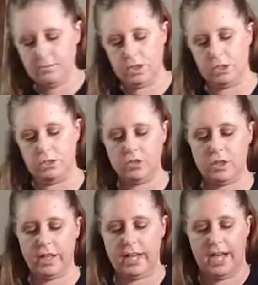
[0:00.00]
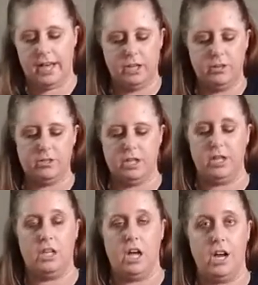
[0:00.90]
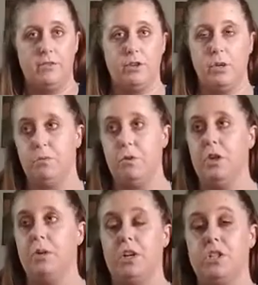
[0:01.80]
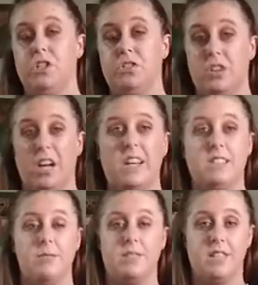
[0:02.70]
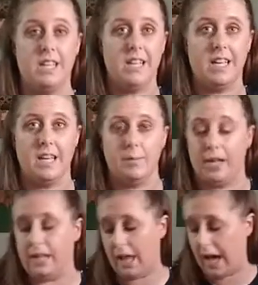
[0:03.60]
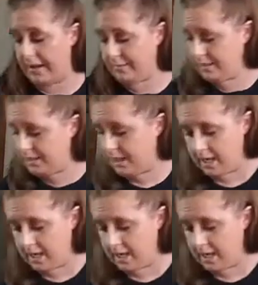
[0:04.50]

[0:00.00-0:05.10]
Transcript: Usually I use a lot of kabuki brushes. You guys have seen it in my lives.